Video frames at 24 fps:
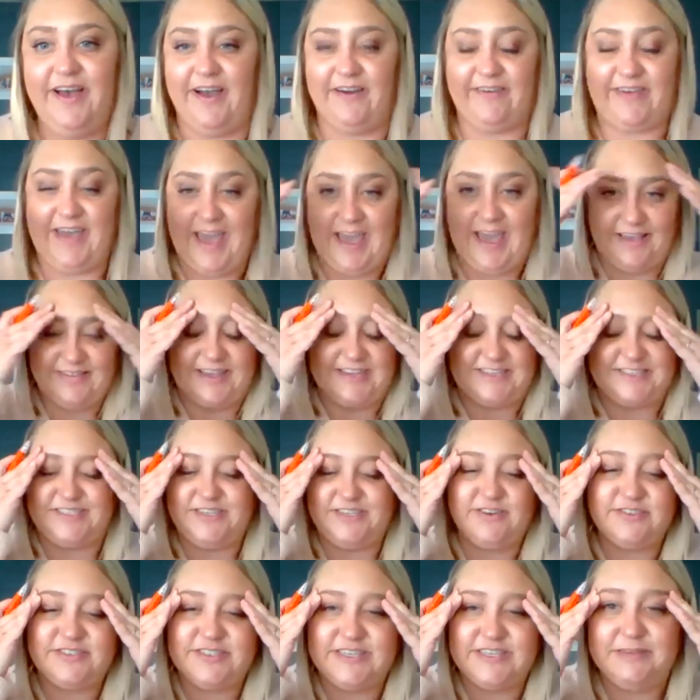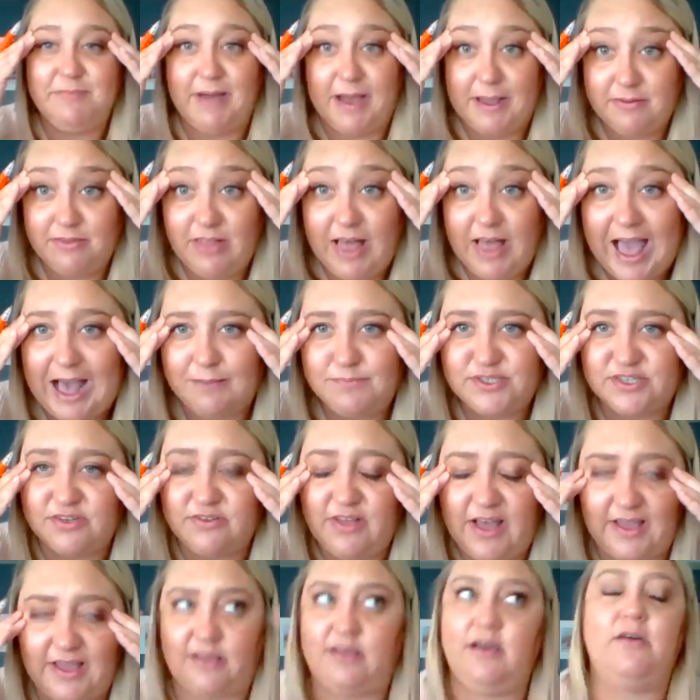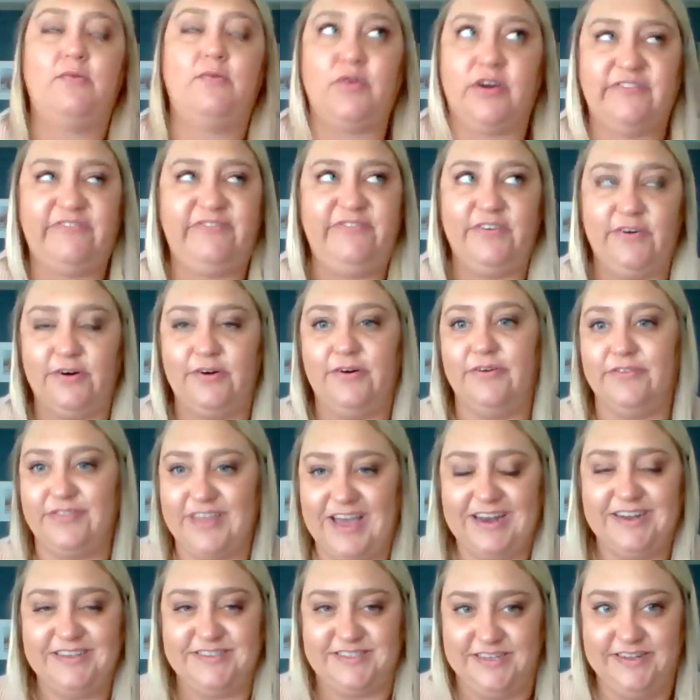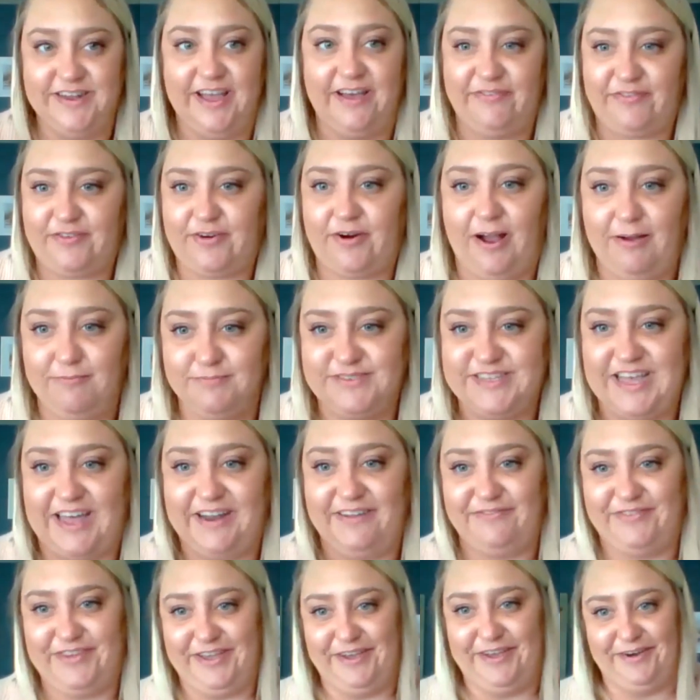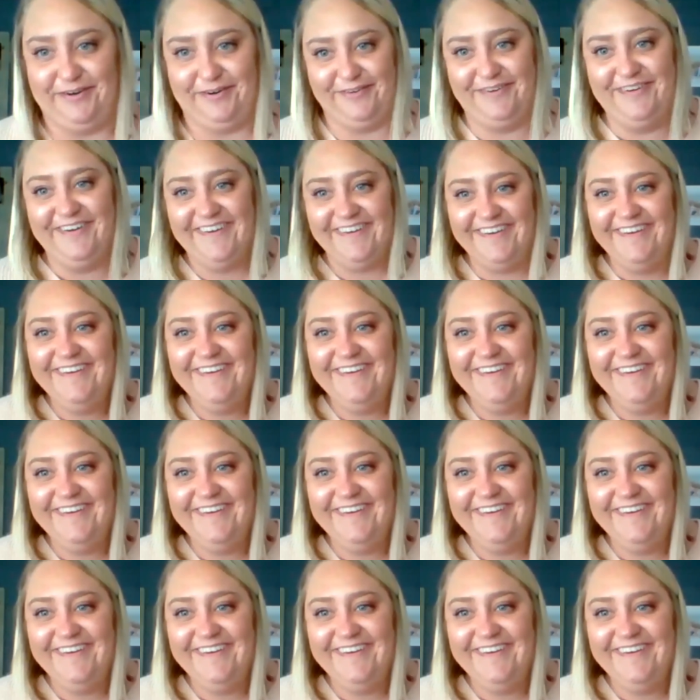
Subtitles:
Okay, like seriously, my labs are like, we're full. That is enough crumbs out of you.